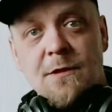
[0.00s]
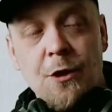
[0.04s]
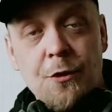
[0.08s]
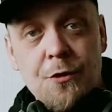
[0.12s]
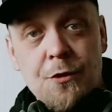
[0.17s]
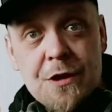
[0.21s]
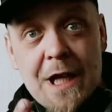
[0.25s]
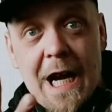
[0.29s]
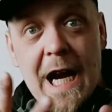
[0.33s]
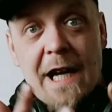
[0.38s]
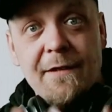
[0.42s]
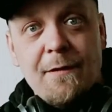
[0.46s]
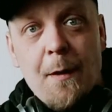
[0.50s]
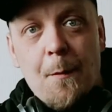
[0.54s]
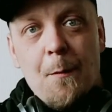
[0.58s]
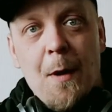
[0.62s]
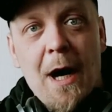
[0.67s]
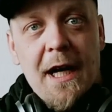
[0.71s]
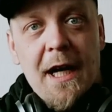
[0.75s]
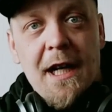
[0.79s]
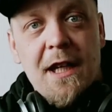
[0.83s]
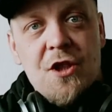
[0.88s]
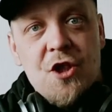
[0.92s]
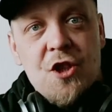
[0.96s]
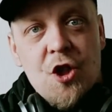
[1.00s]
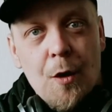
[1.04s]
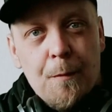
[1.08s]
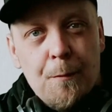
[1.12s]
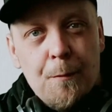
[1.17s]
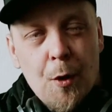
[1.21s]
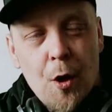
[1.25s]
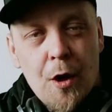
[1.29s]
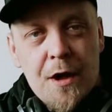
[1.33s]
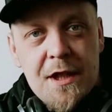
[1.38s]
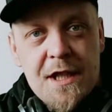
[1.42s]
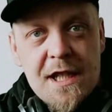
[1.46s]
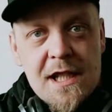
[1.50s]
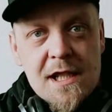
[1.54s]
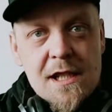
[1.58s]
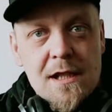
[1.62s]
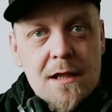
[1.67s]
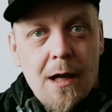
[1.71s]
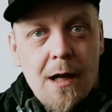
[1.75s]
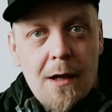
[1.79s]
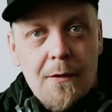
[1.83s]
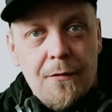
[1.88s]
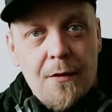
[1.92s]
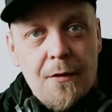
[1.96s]
Good day everybody, it's your boy
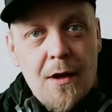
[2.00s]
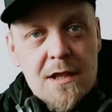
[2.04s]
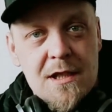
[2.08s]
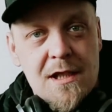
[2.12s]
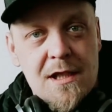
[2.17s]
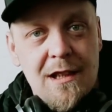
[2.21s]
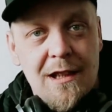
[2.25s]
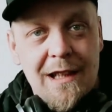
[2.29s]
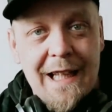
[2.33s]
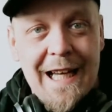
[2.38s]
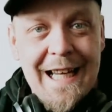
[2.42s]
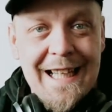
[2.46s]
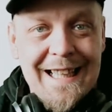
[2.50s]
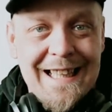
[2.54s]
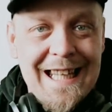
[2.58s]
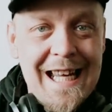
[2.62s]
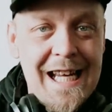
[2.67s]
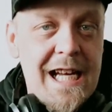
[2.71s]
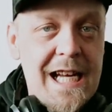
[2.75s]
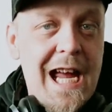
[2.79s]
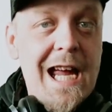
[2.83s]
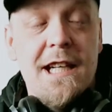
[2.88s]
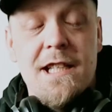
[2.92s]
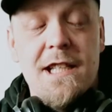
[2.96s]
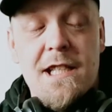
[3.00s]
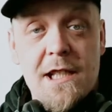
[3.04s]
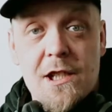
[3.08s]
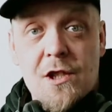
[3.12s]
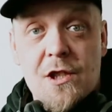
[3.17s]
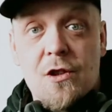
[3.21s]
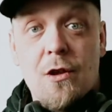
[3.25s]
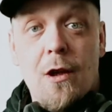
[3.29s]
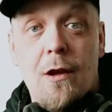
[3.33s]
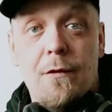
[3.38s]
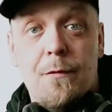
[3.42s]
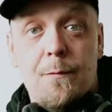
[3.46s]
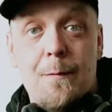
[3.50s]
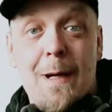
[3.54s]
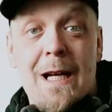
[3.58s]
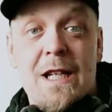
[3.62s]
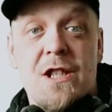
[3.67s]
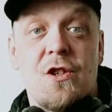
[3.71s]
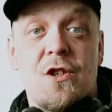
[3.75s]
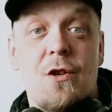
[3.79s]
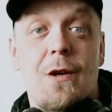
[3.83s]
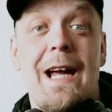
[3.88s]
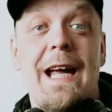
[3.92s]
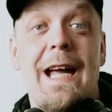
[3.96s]
Disc Golf Fossil aka Disc Golf
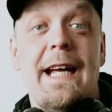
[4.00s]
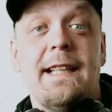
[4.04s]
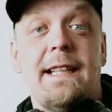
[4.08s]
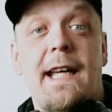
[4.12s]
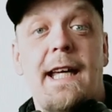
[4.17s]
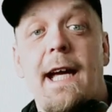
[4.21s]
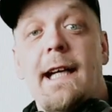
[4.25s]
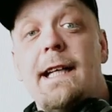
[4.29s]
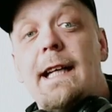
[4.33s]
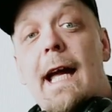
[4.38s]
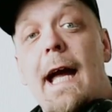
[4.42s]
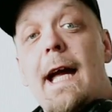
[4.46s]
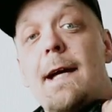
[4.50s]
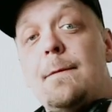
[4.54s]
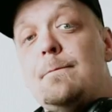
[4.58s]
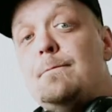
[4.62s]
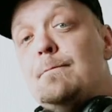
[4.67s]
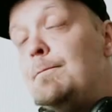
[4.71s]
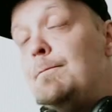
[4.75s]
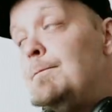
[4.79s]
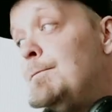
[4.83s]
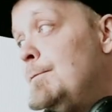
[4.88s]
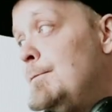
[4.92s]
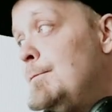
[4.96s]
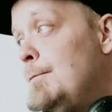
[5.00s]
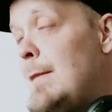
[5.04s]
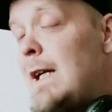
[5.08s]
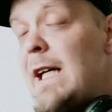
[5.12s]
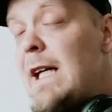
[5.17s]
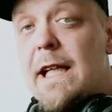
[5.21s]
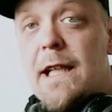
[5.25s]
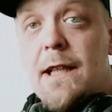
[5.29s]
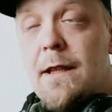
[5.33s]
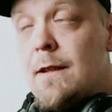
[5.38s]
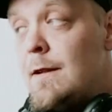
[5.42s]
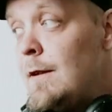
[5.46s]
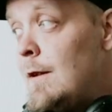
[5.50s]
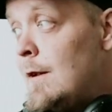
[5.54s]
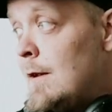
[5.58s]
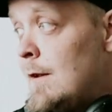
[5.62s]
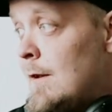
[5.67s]
Mezzo aka me.